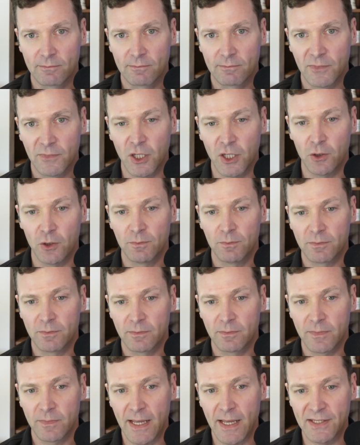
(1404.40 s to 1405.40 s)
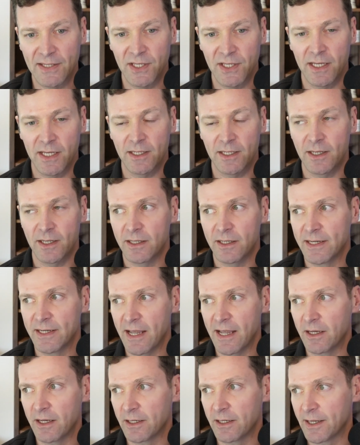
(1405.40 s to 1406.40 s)
you know, as a an
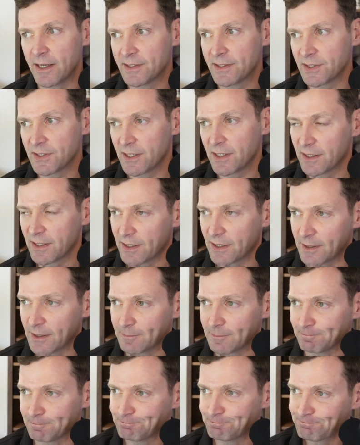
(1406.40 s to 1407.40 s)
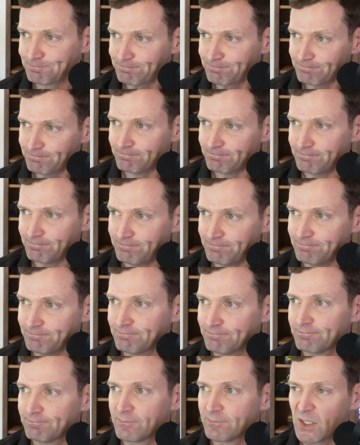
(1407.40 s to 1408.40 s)
uh, as a um,
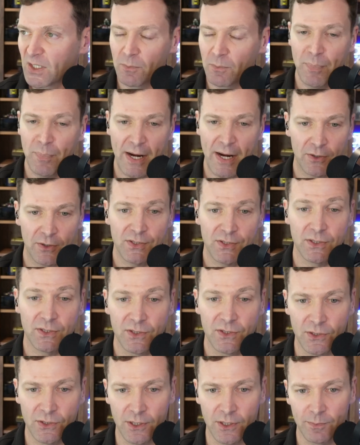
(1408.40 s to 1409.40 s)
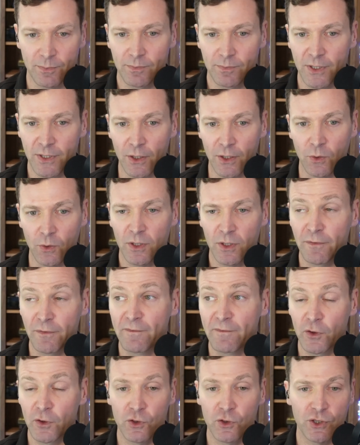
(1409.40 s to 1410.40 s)
comparison to, you know,
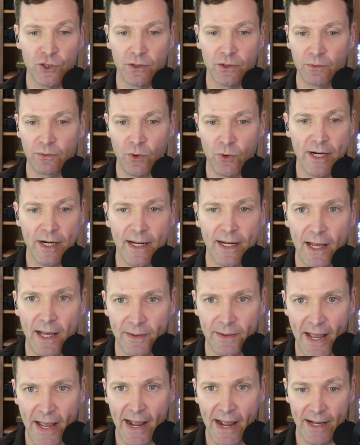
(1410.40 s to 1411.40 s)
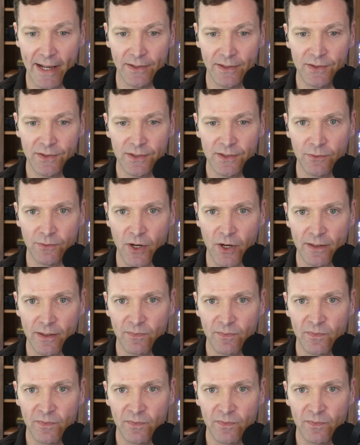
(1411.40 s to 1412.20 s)
conversion rate on ads, right?